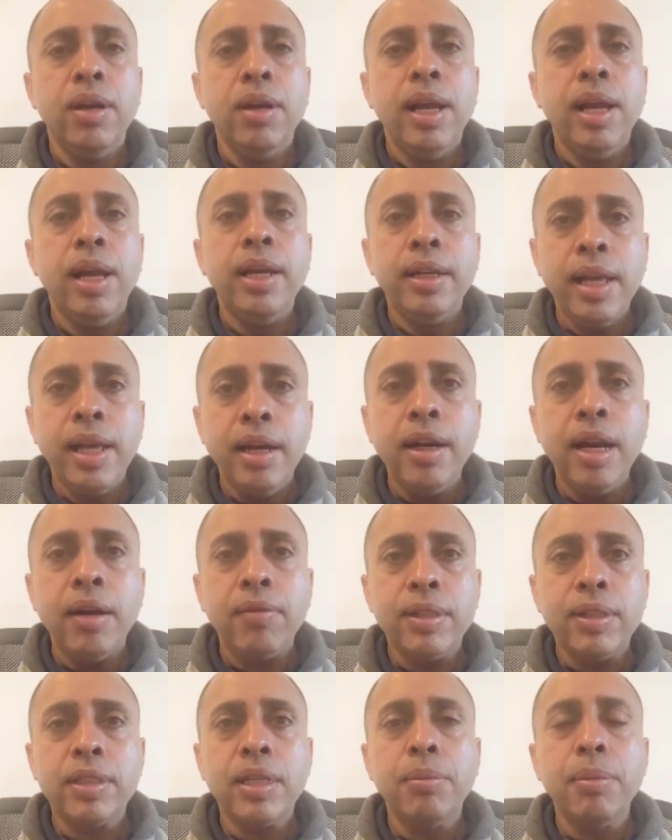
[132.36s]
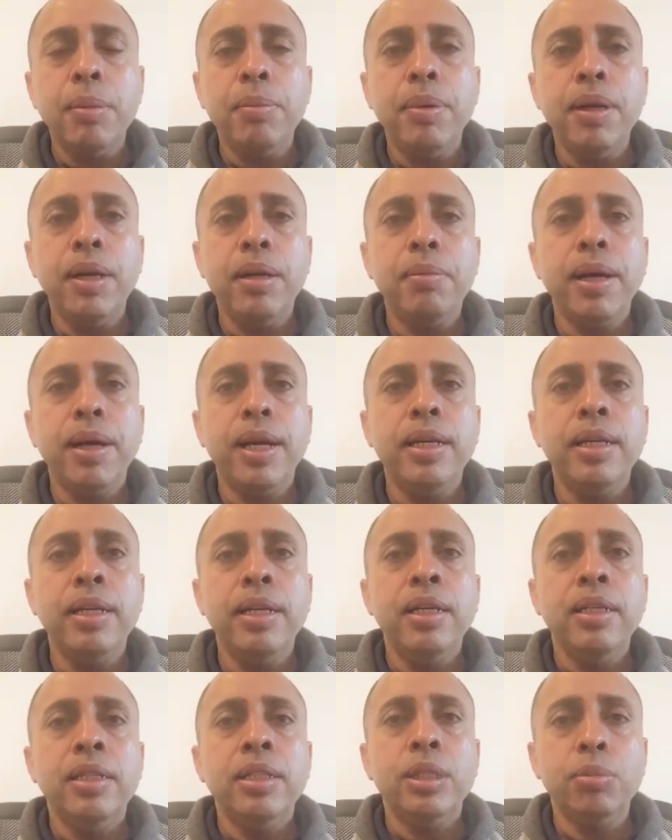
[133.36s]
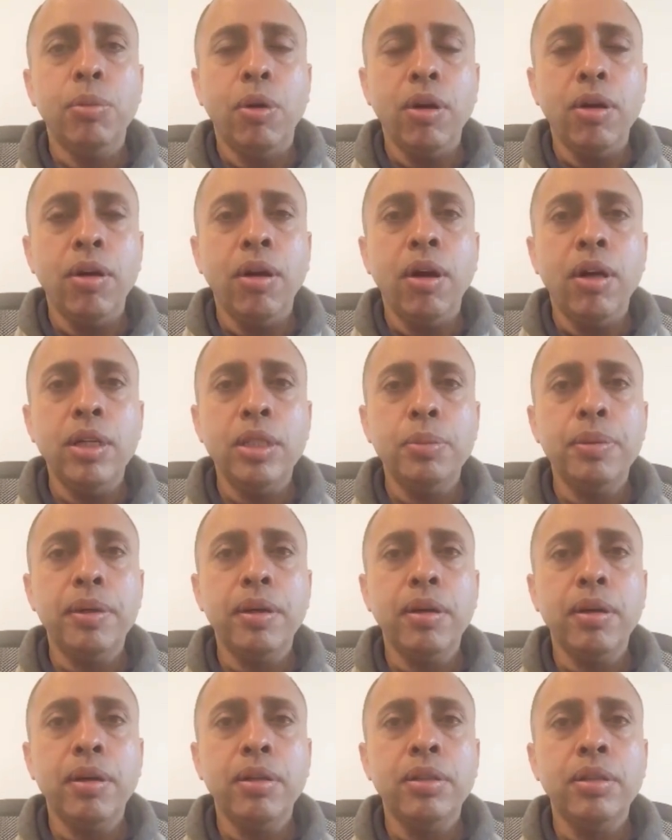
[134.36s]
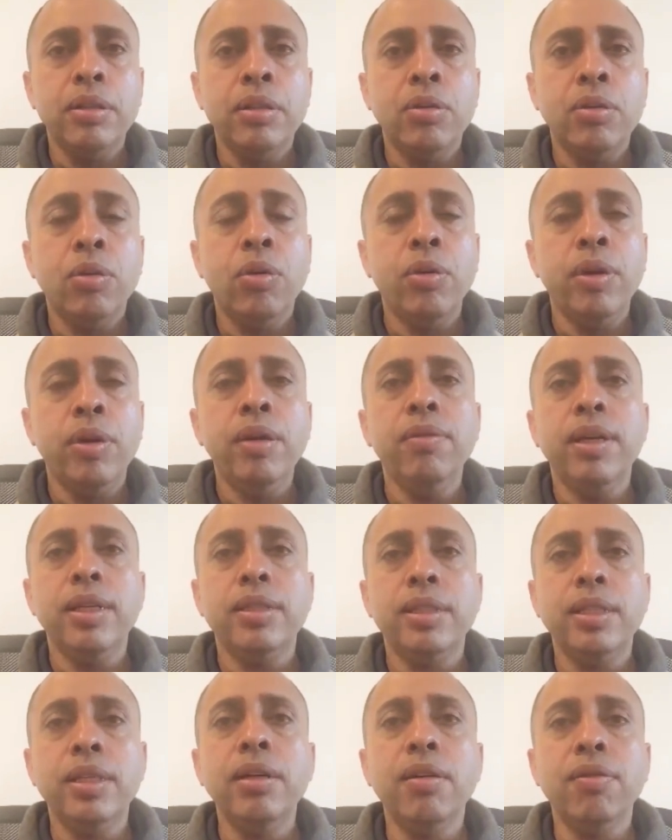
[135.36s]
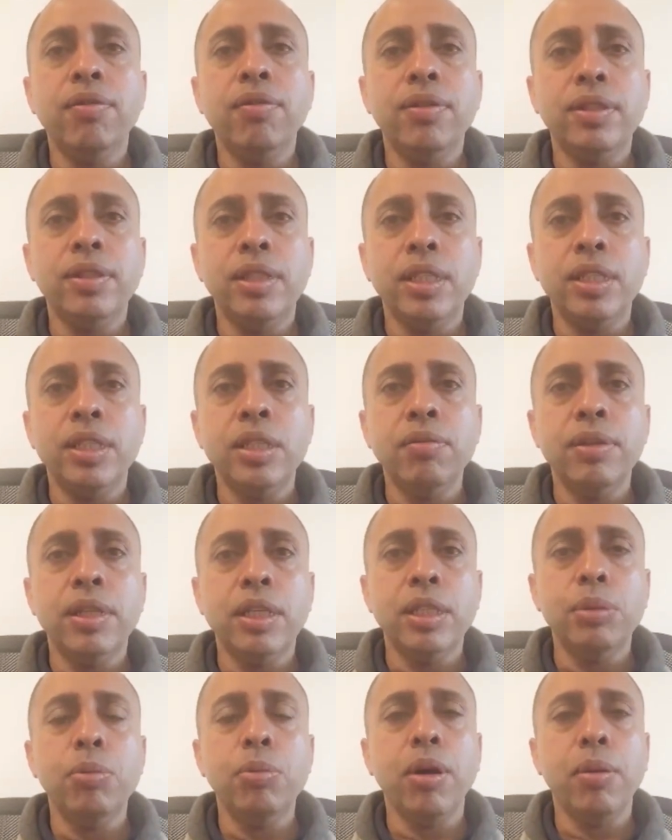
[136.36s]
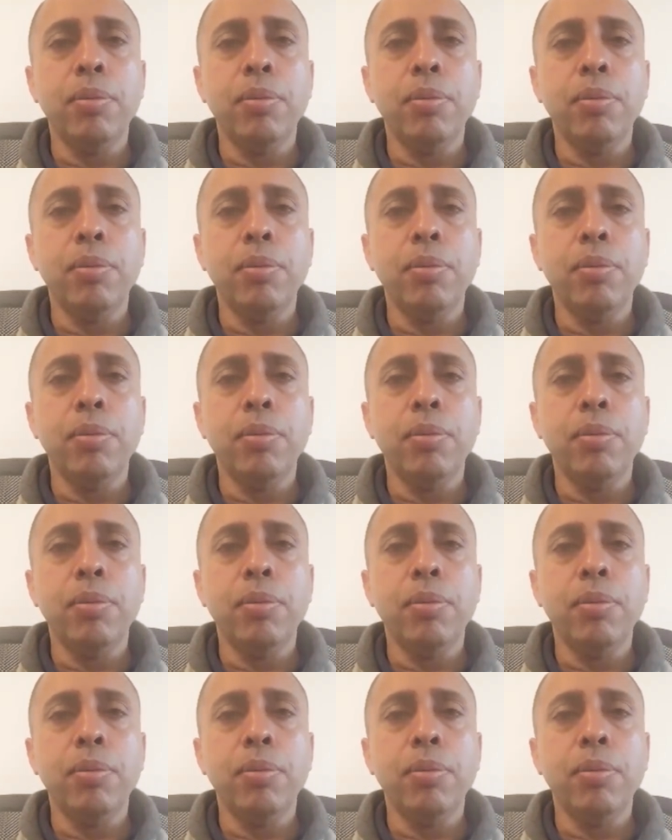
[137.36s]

And care networks can be built by small hospitals or even a single physician with a small